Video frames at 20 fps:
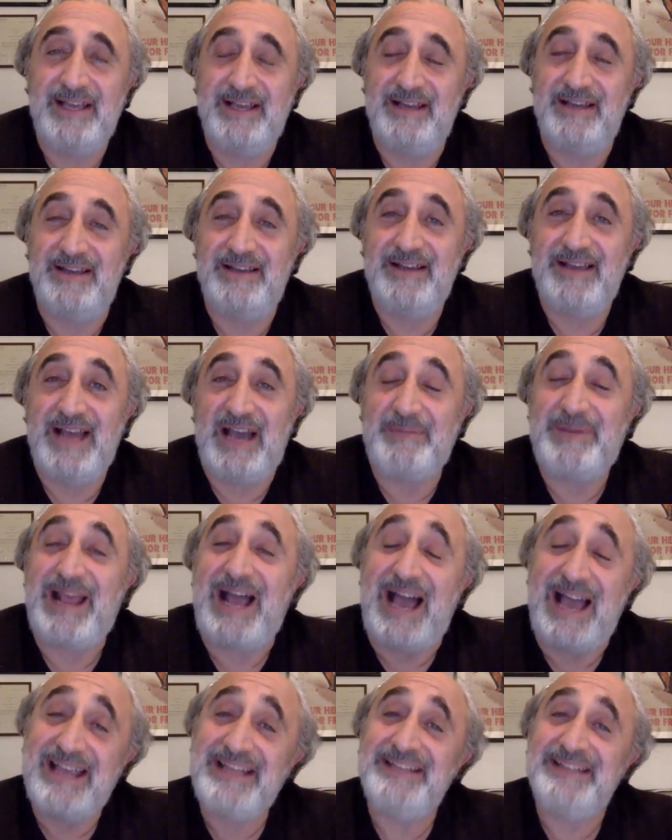Uh, I mean,
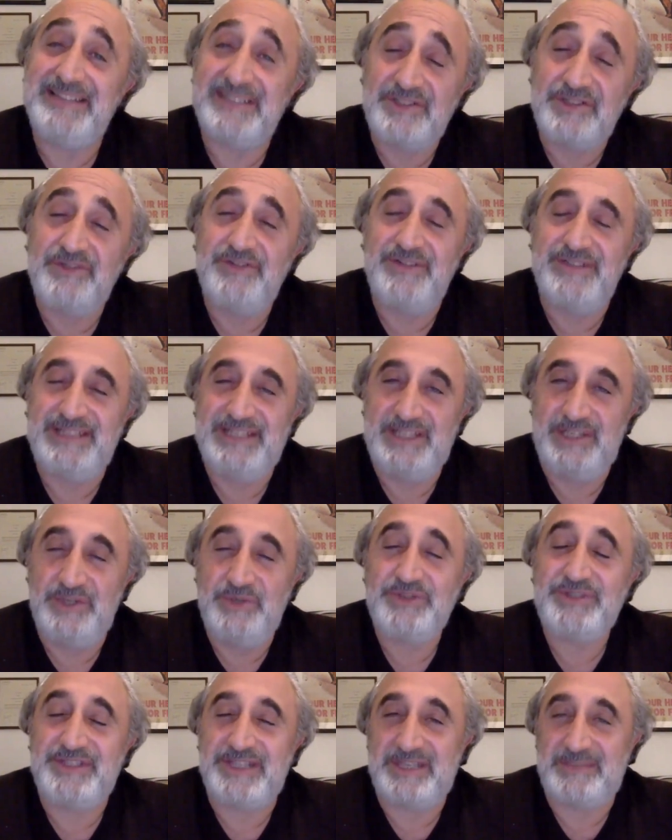I literally
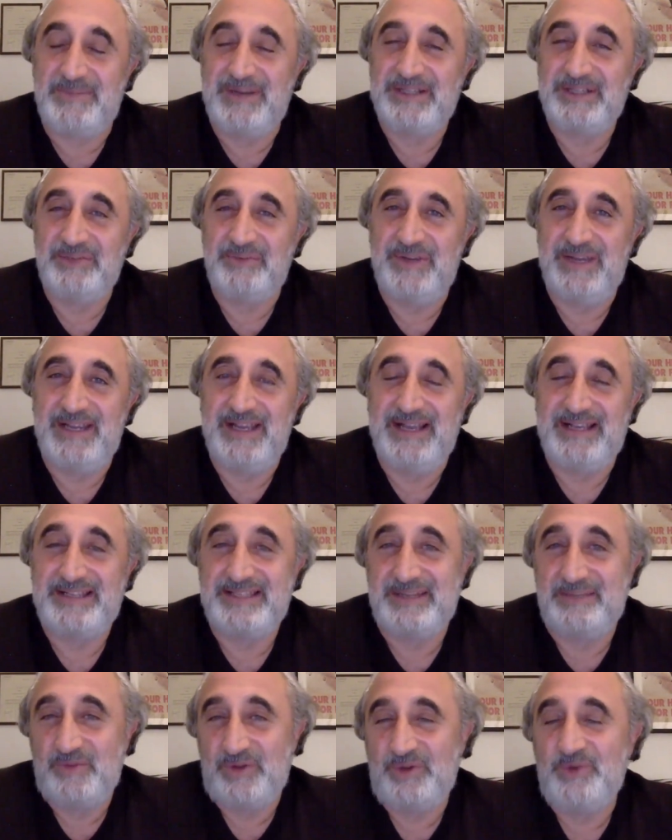use this, by the way, as
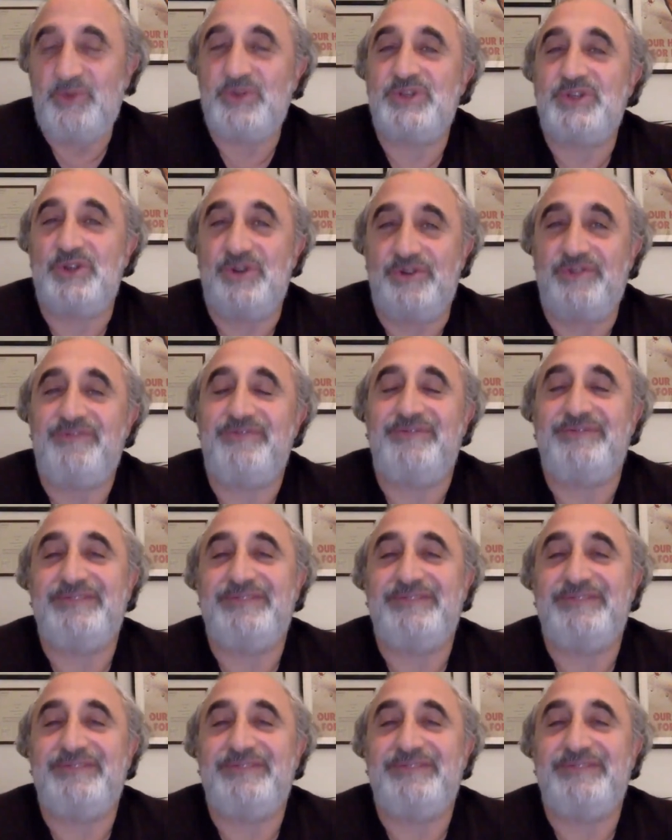someone who's, you know,